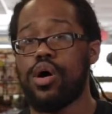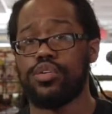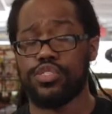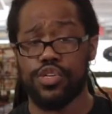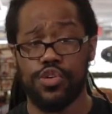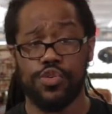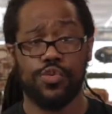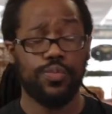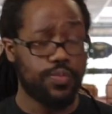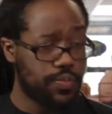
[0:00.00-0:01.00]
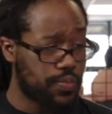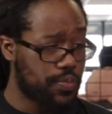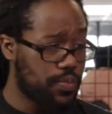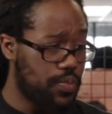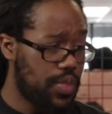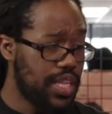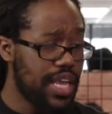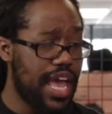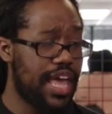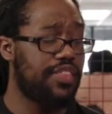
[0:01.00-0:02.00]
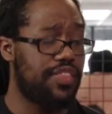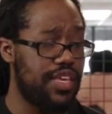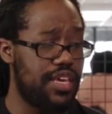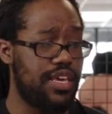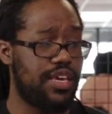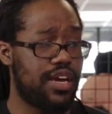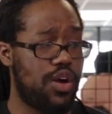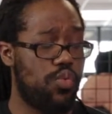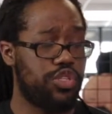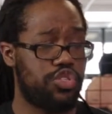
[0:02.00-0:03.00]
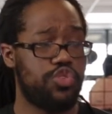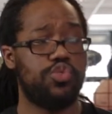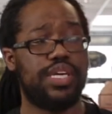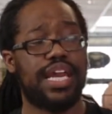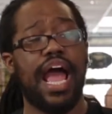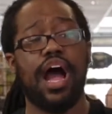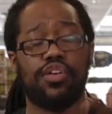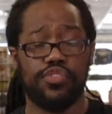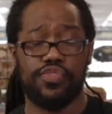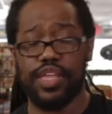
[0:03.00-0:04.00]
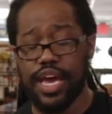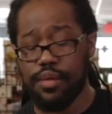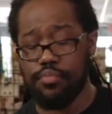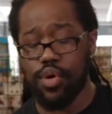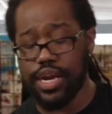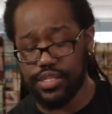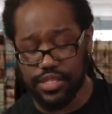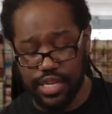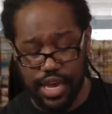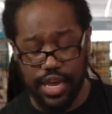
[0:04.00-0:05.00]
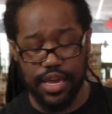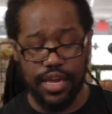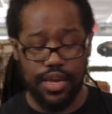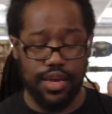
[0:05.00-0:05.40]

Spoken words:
Also, at once you get out of that Brightest Day,